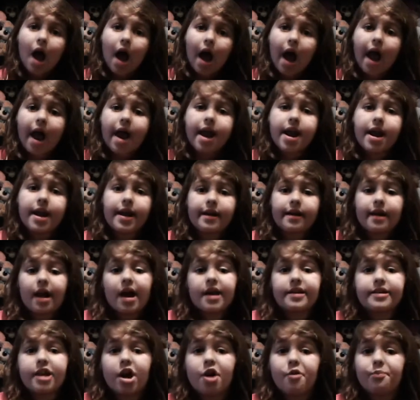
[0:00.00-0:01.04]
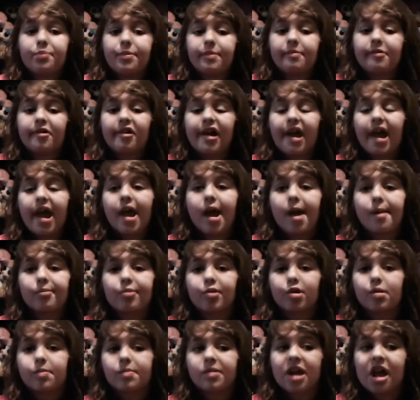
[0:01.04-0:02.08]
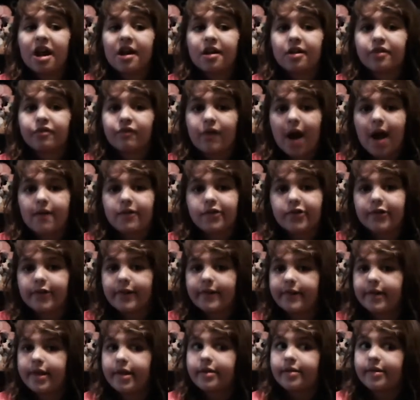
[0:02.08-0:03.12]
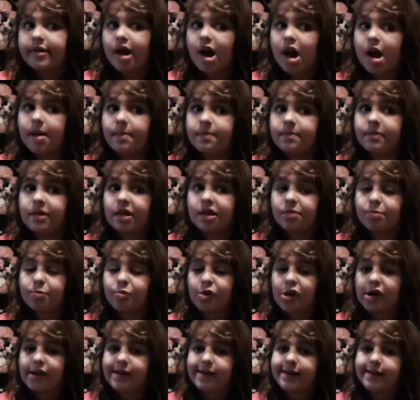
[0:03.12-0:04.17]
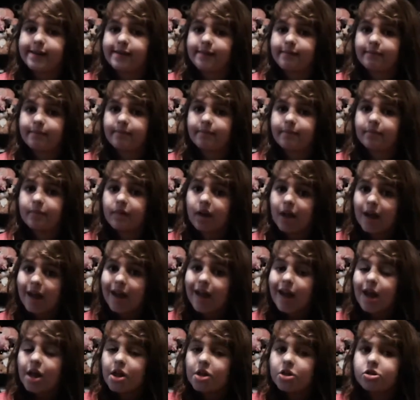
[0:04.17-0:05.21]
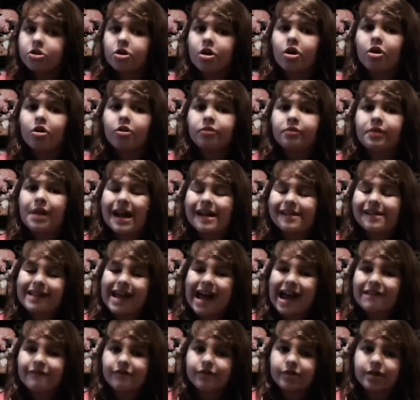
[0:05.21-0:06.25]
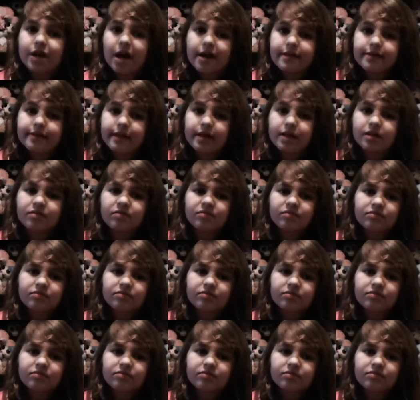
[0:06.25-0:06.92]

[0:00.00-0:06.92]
And I tell people, hey, I'm going to be at this craft show at this time, this place. So that's advertising.